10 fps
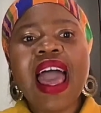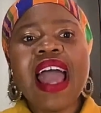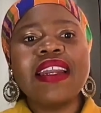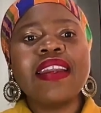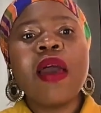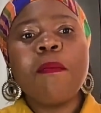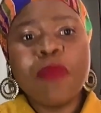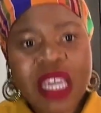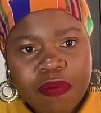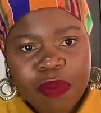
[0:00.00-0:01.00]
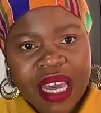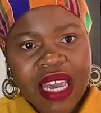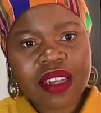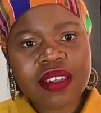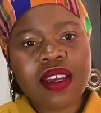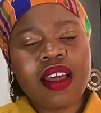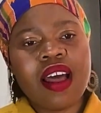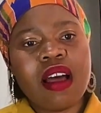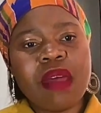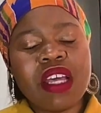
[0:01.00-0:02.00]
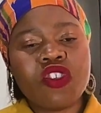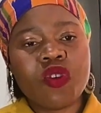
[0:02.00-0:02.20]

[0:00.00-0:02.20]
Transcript: and being paid as